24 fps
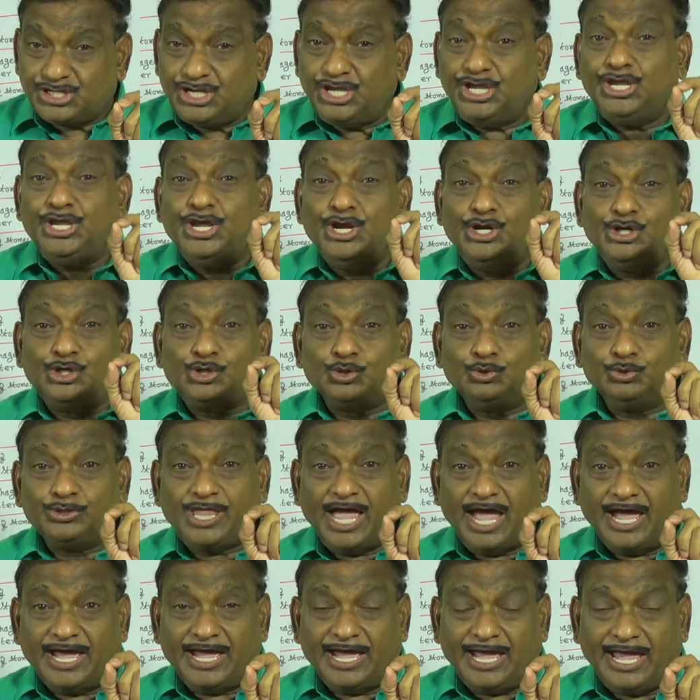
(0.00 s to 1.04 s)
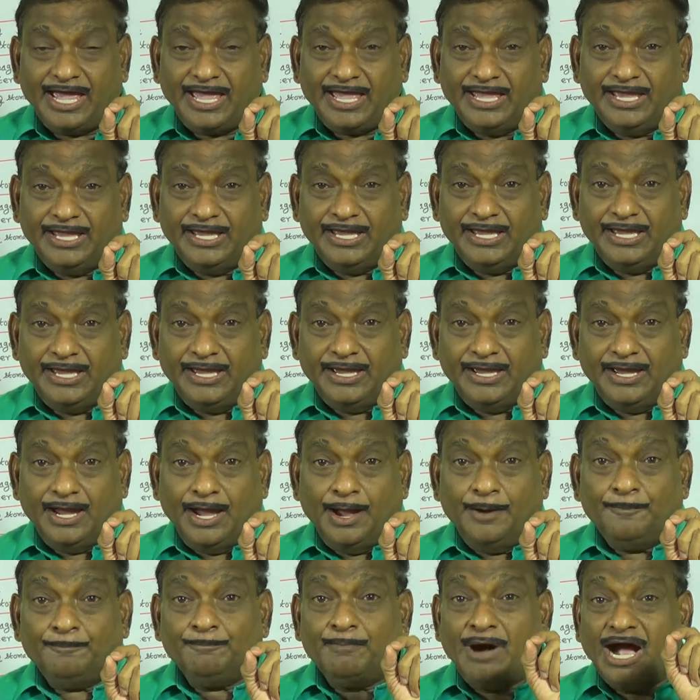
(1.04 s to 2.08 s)
into the
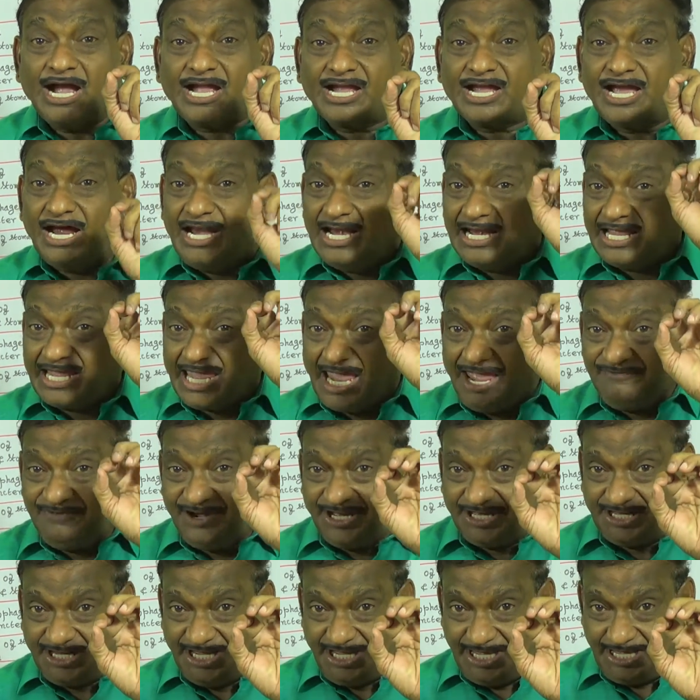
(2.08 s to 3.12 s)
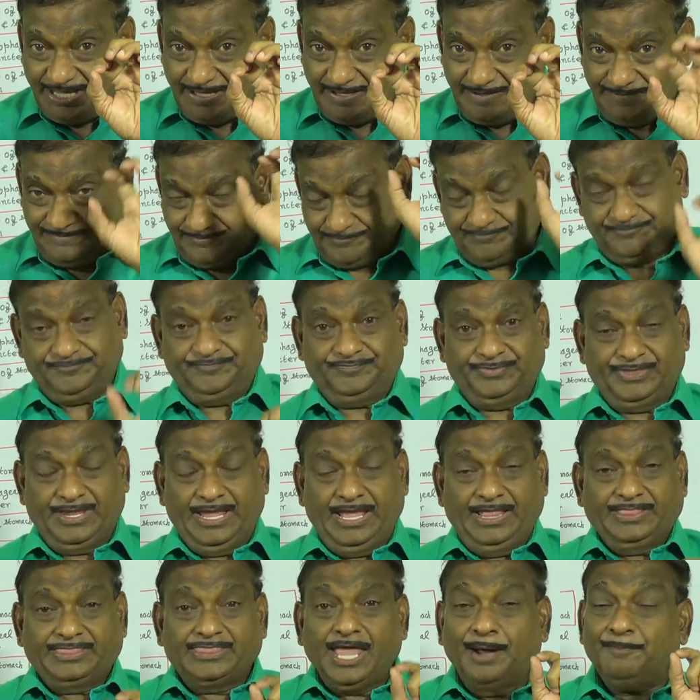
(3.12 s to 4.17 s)
buccal cavity.
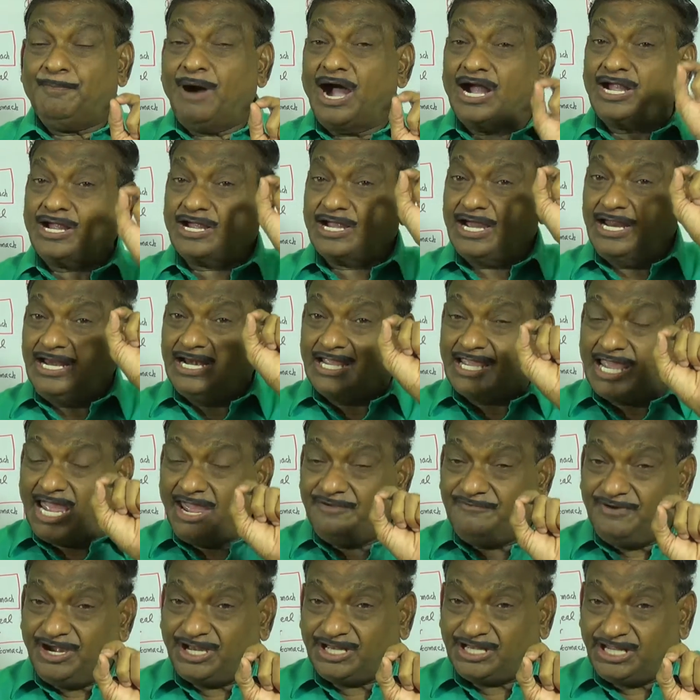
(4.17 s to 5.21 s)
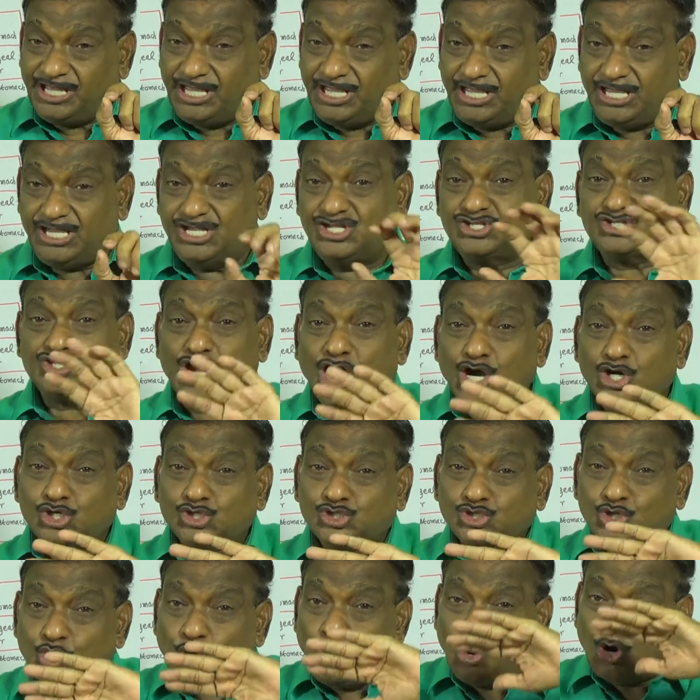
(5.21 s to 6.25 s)
The buccal cavity is
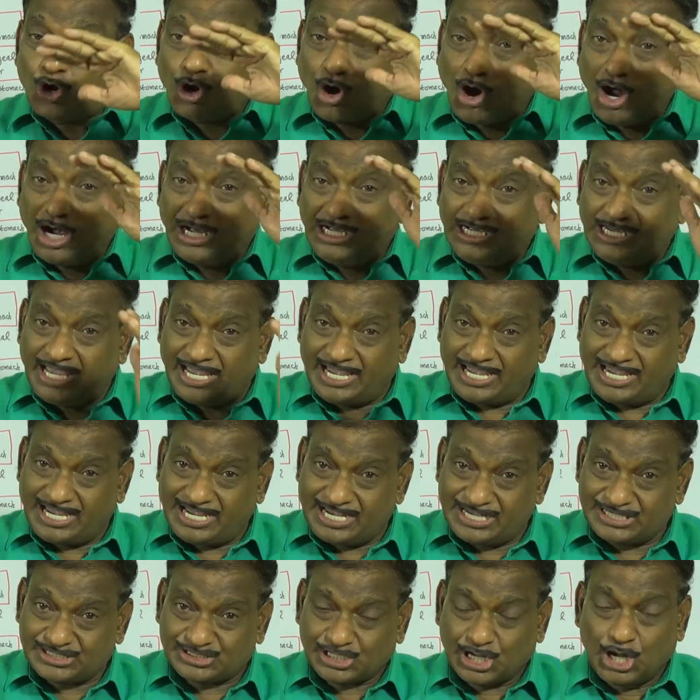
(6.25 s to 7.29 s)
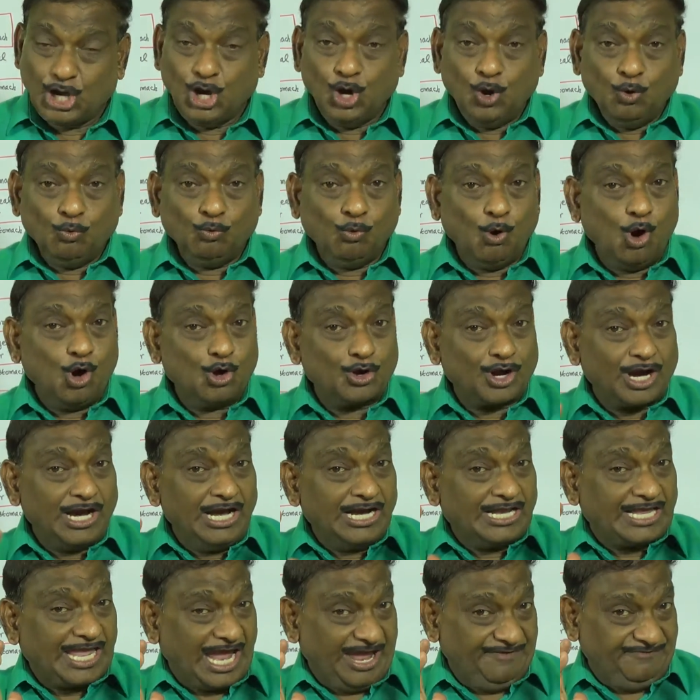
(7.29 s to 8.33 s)
also called as
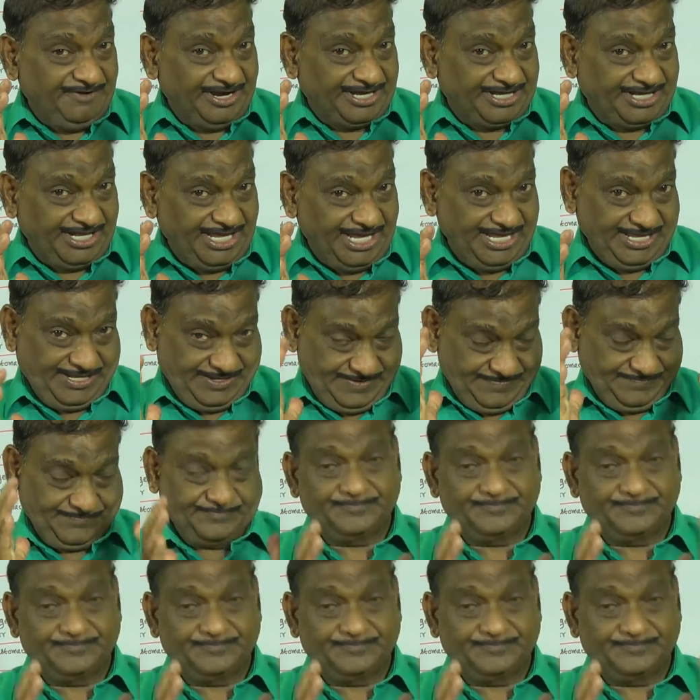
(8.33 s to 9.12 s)
oral cavity.